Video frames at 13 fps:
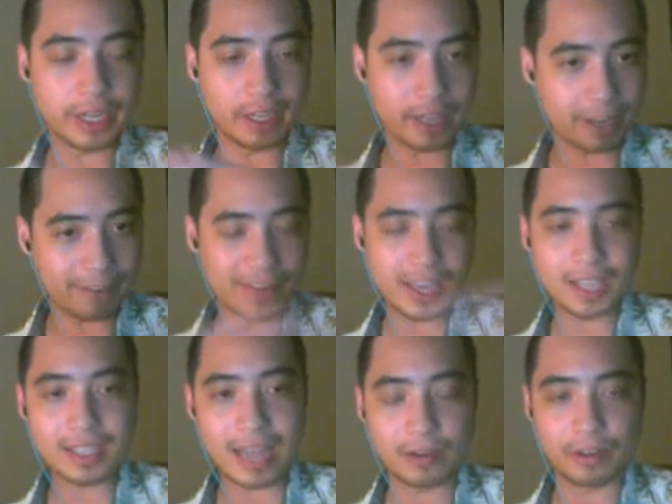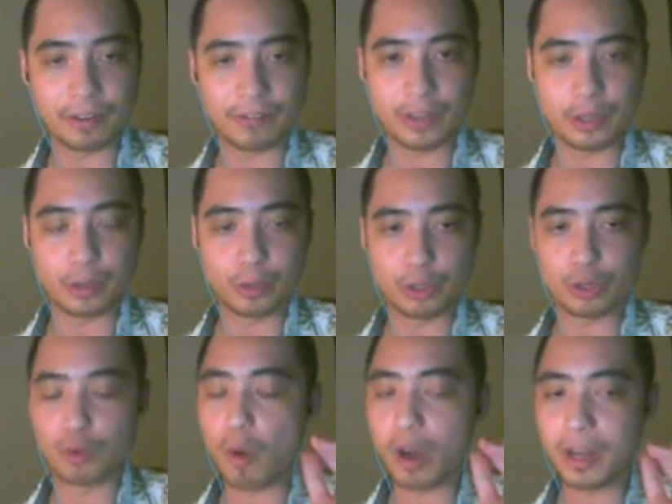it like fades out of your view,
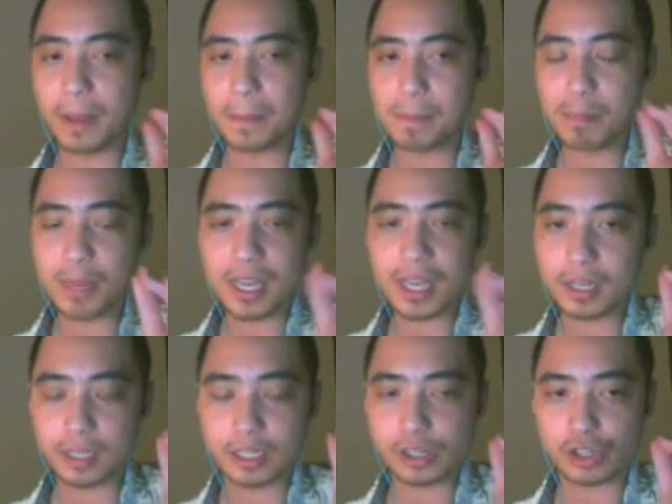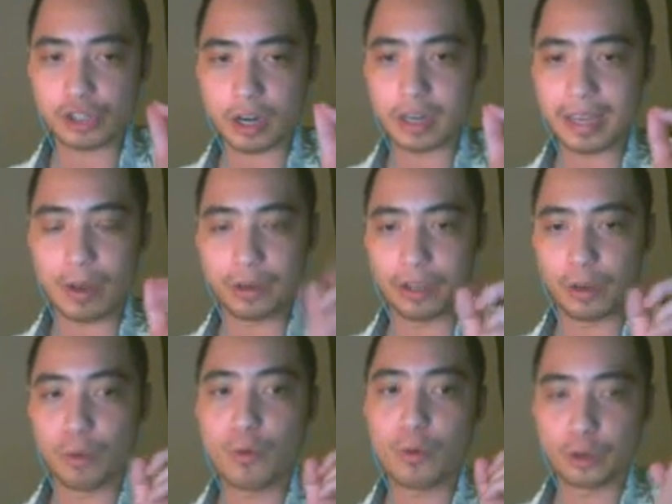you want to immediately start
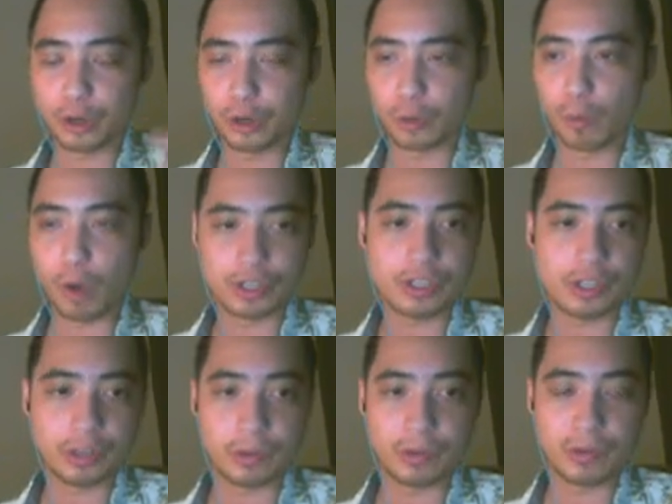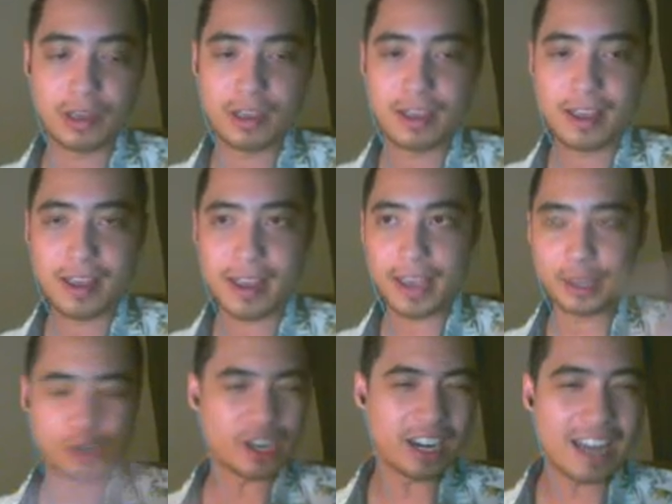counting your 1, 2.
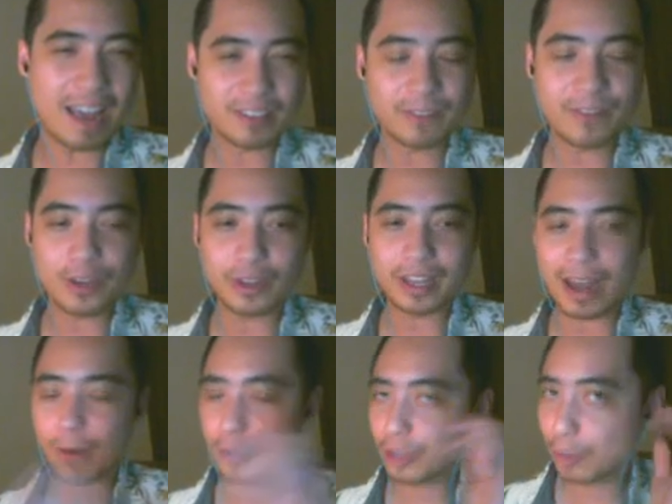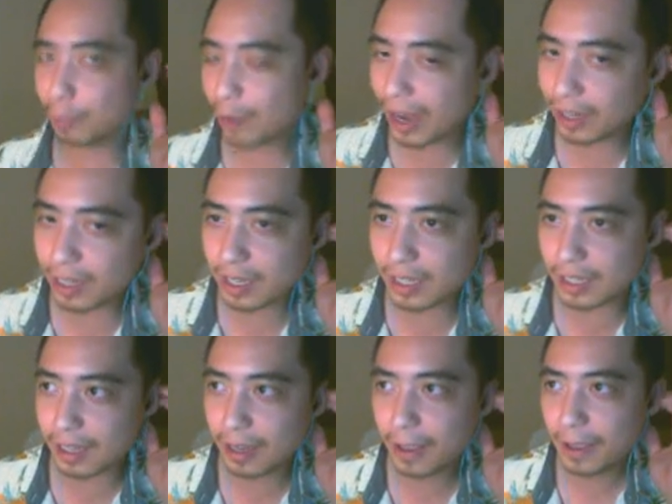And you're going to have to feel that out when you
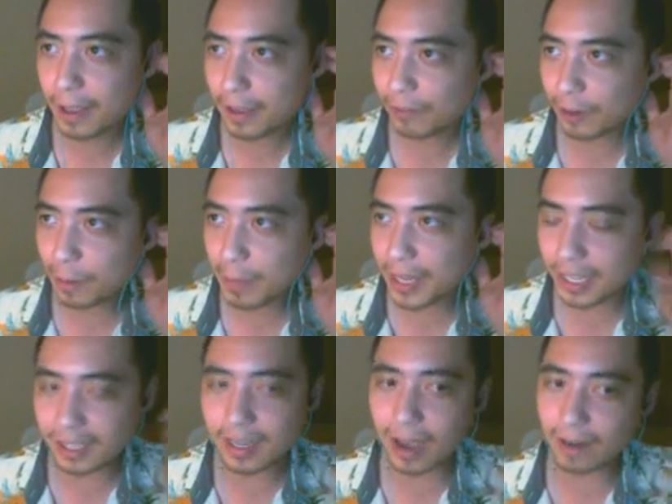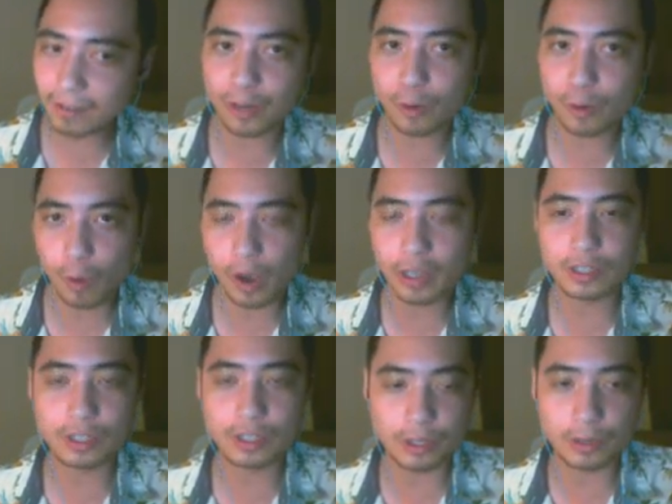practice. For me, it's kind of like
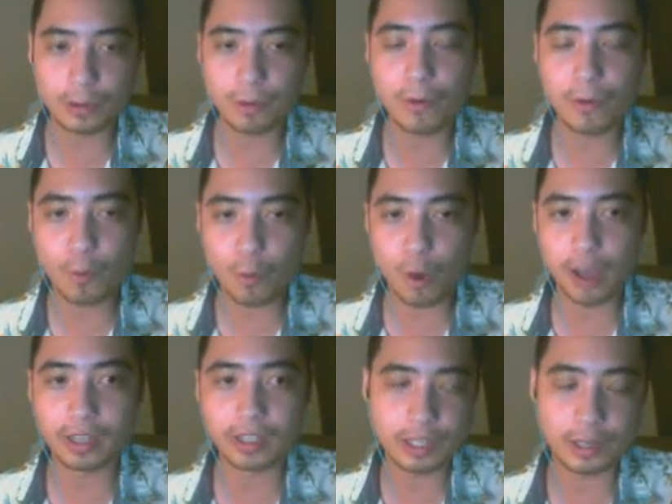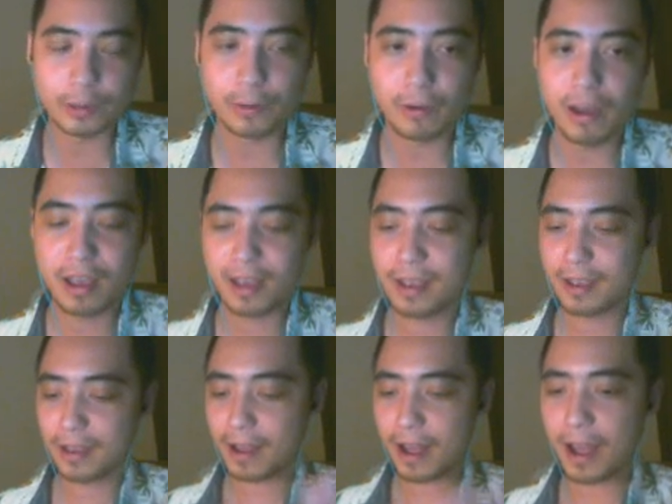1, 2, 1, 2.
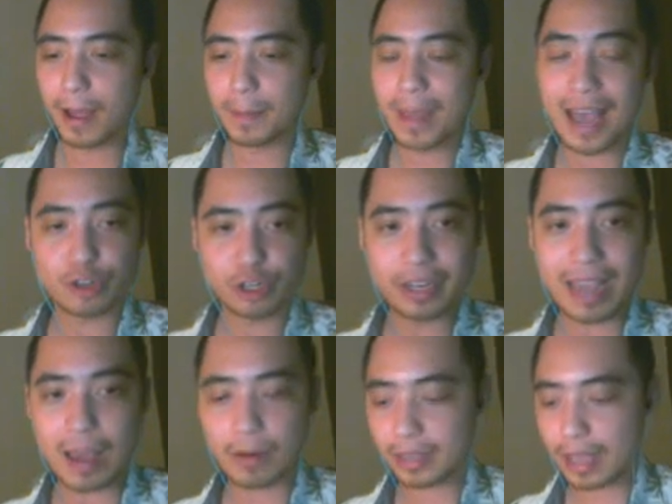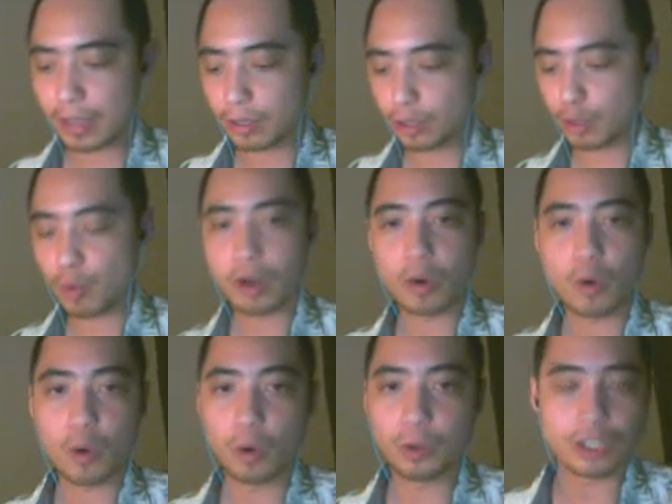As you're counting that, you want to
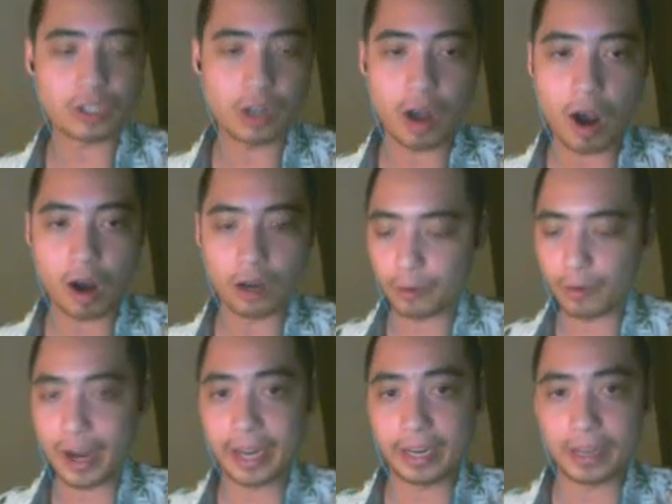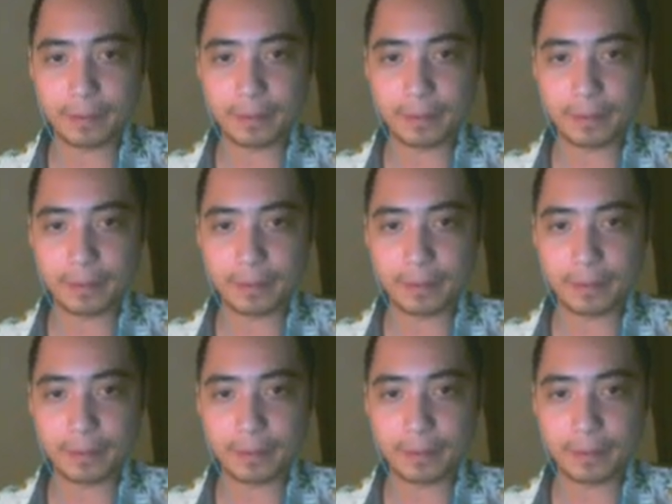hold just a hard right.